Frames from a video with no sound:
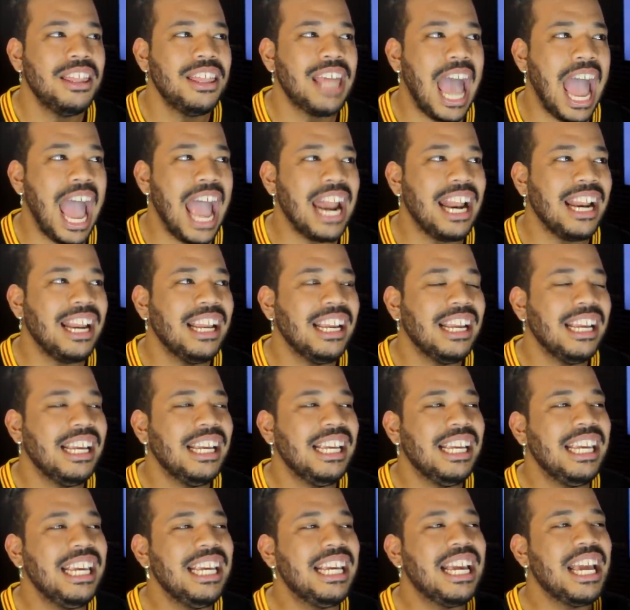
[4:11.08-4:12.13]
that
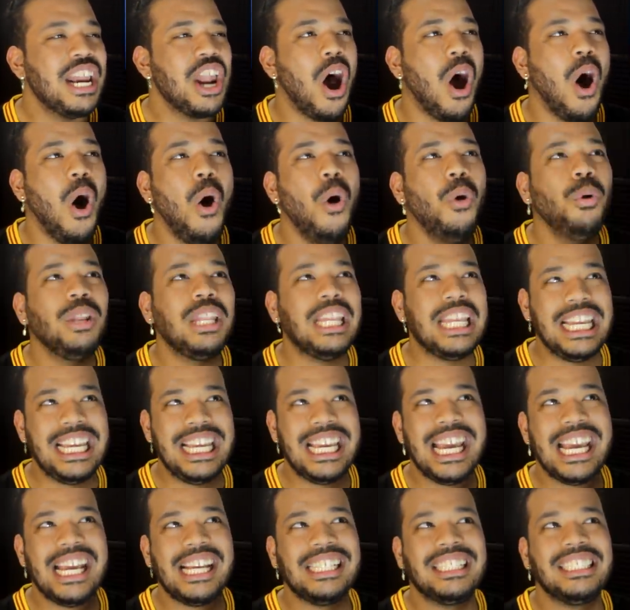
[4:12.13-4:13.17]
he can only
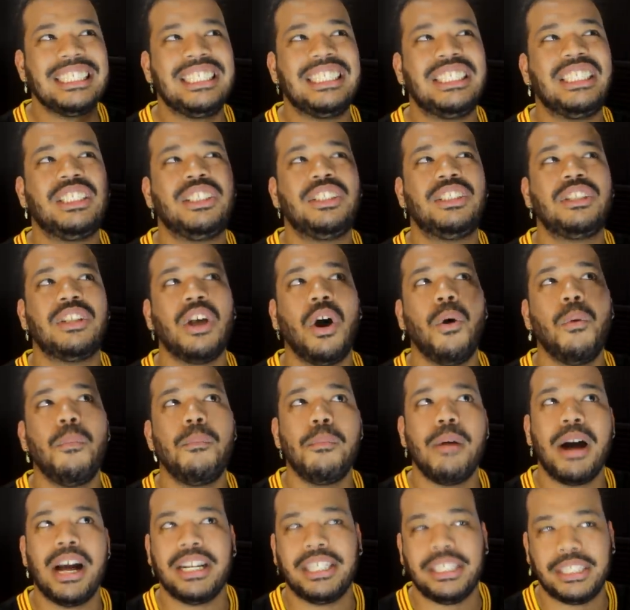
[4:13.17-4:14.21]
get so
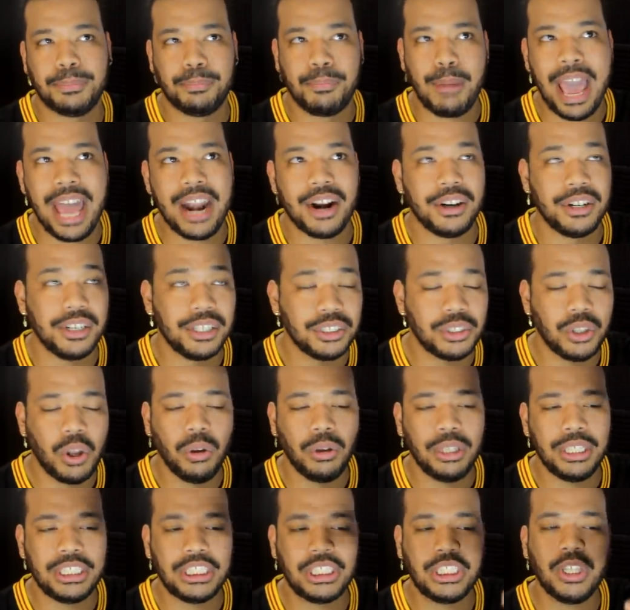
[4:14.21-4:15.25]
much better. There's
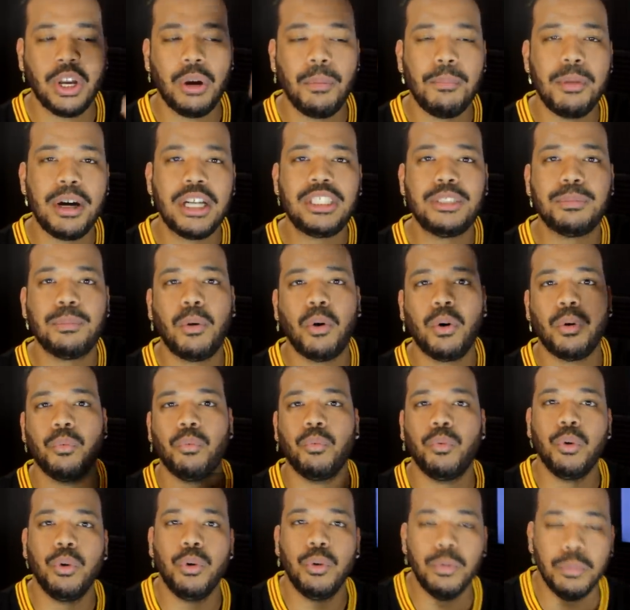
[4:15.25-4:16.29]
only so much more
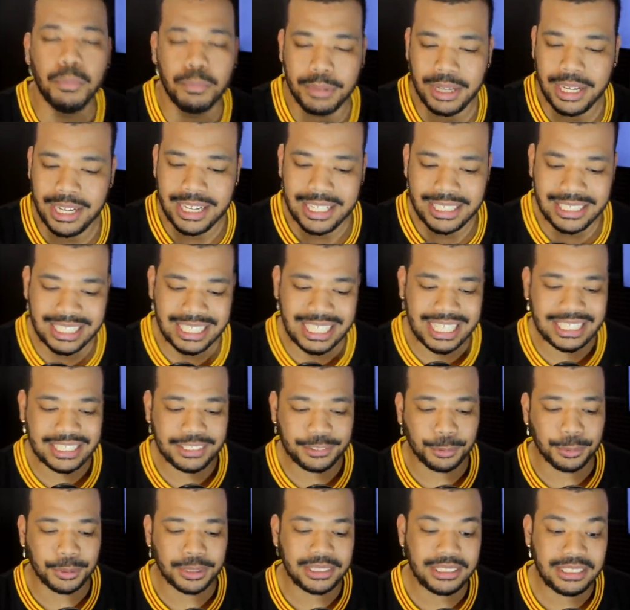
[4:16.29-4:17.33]
room to get
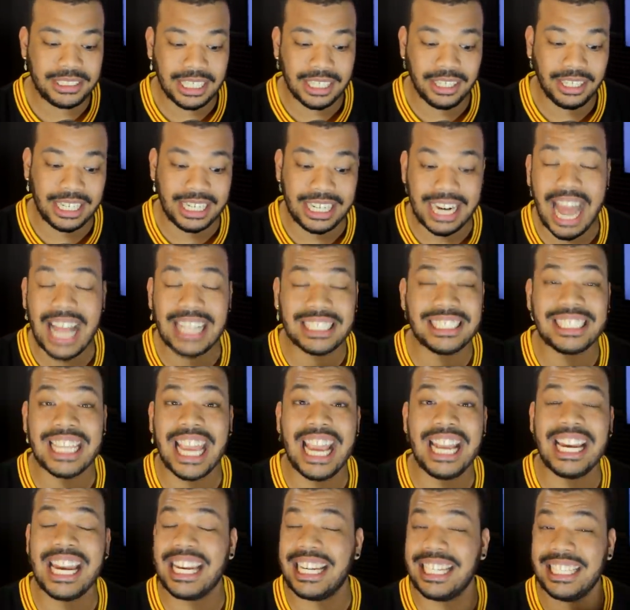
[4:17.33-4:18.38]
to a ceiling. Not
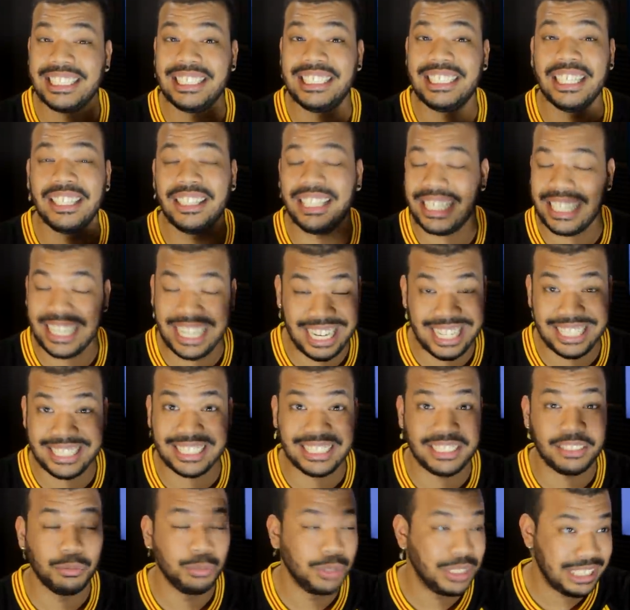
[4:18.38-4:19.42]
saying that his ceiling
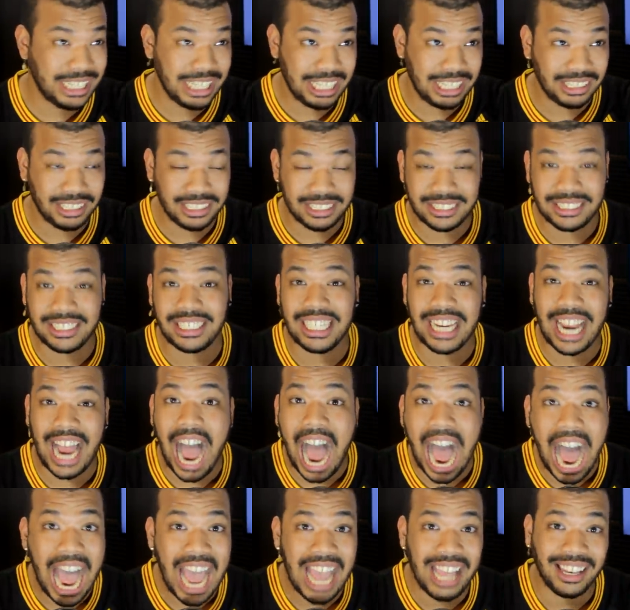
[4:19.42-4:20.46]
isn't ridiculously
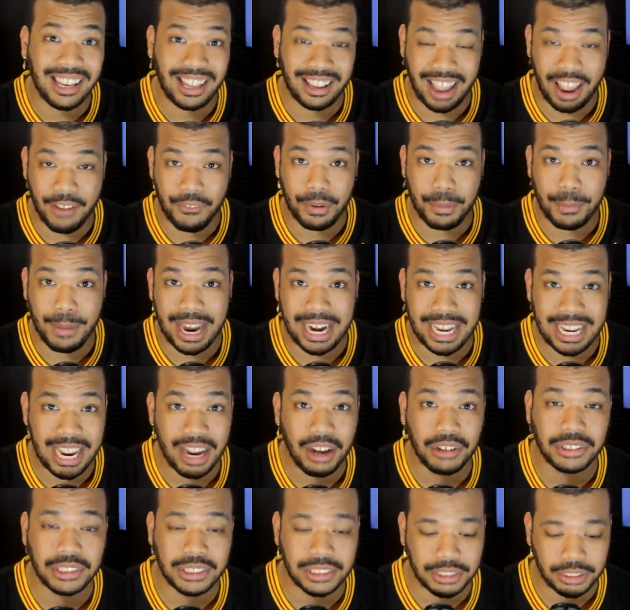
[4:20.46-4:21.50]
high like everybody
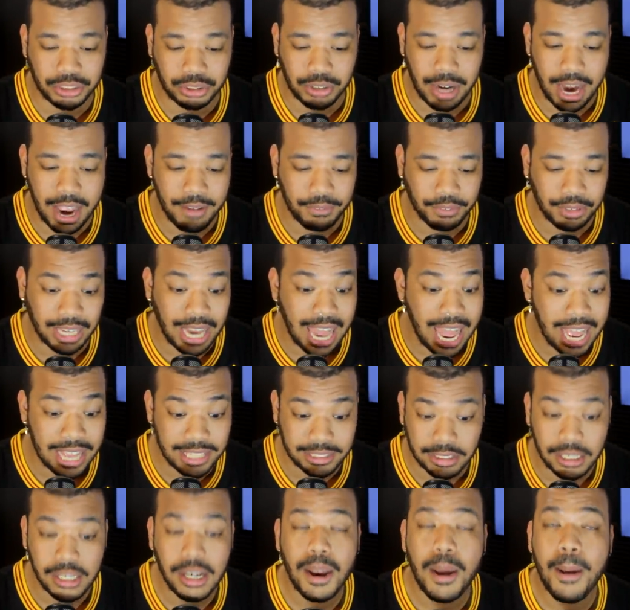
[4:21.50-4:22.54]
else in this draft
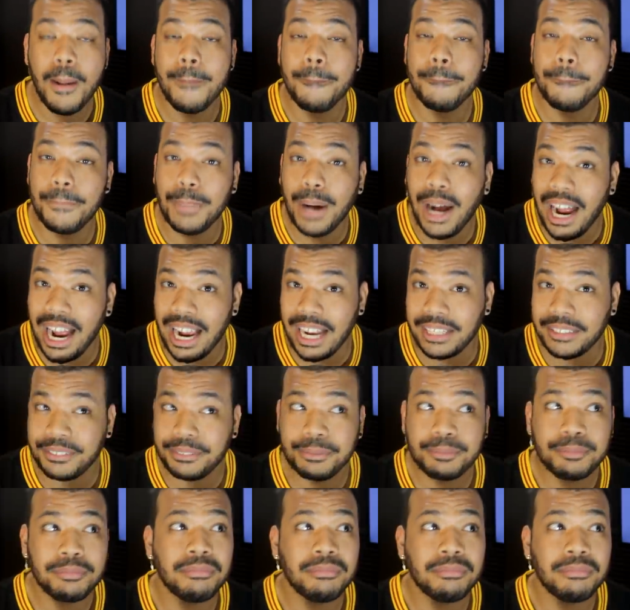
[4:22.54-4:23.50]
class, but